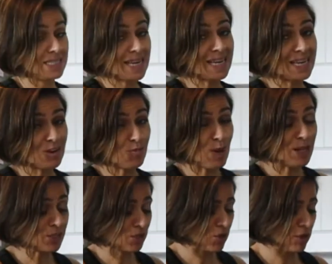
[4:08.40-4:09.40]
take a little while
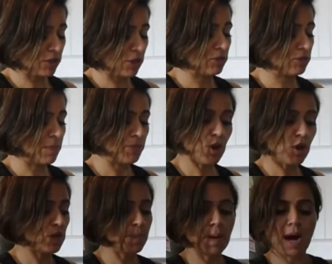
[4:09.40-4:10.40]
to cook though, so I'm not
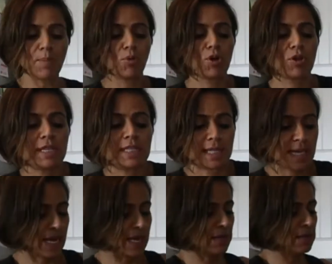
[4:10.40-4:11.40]
going to parboil these
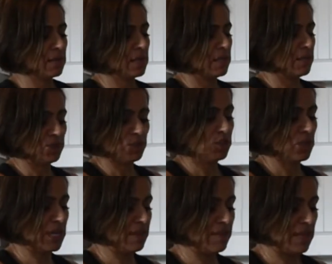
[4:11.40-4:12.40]
again. Just going
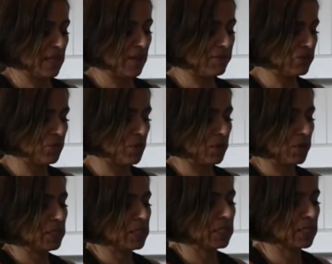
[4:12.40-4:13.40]
to leave it in the oven, to be
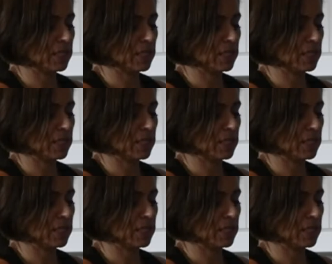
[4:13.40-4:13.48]
honest.